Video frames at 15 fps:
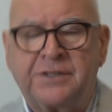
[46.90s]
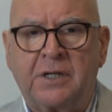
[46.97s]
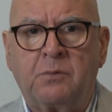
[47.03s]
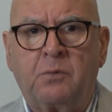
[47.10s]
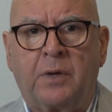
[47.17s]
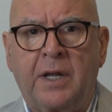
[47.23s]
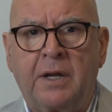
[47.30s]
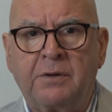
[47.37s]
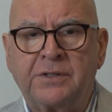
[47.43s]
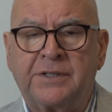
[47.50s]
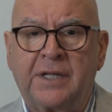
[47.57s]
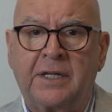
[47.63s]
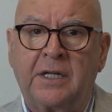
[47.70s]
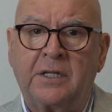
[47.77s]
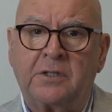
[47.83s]
what areas
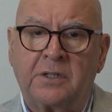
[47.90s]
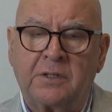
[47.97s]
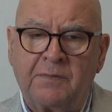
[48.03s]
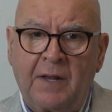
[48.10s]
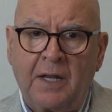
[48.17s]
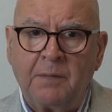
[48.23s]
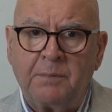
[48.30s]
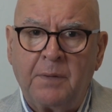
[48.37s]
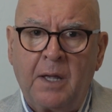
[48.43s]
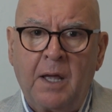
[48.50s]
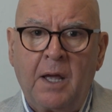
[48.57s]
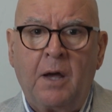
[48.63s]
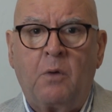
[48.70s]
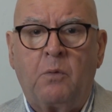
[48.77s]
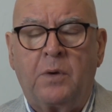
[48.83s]
they need to develop,
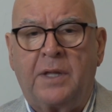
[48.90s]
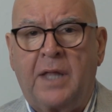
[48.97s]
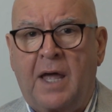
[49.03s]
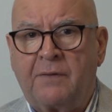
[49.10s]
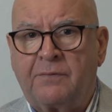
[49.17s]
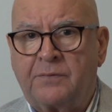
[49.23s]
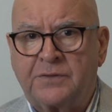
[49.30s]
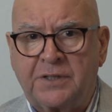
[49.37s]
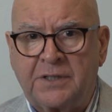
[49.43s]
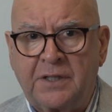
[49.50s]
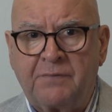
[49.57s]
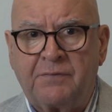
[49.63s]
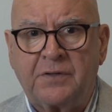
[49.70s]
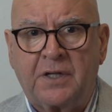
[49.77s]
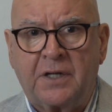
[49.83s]
where they have
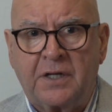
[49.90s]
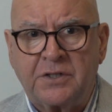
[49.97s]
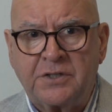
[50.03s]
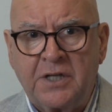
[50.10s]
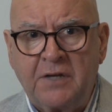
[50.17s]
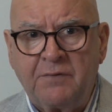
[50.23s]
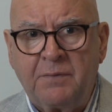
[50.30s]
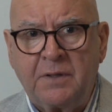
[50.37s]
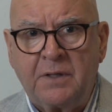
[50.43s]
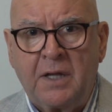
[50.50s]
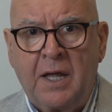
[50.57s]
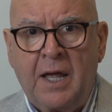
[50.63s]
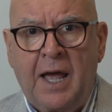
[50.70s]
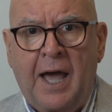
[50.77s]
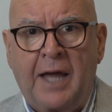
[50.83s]
significant achievement,
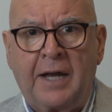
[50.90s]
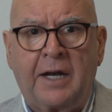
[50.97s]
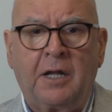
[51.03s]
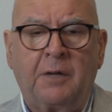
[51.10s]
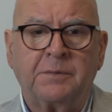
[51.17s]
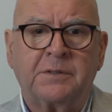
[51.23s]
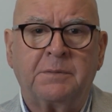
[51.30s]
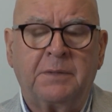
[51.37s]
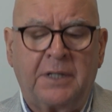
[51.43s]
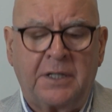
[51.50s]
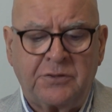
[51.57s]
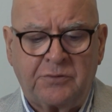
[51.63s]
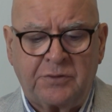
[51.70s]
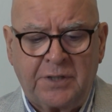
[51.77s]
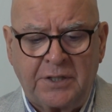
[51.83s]
and it helps them in their
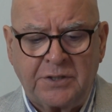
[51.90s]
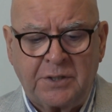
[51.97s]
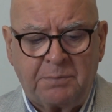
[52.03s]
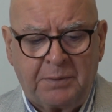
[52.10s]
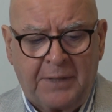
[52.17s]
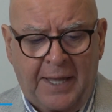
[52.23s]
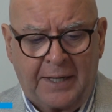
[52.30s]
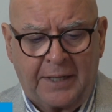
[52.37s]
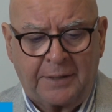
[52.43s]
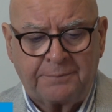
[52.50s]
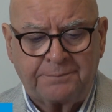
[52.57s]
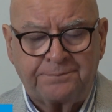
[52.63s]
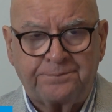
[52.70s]
strategic planning.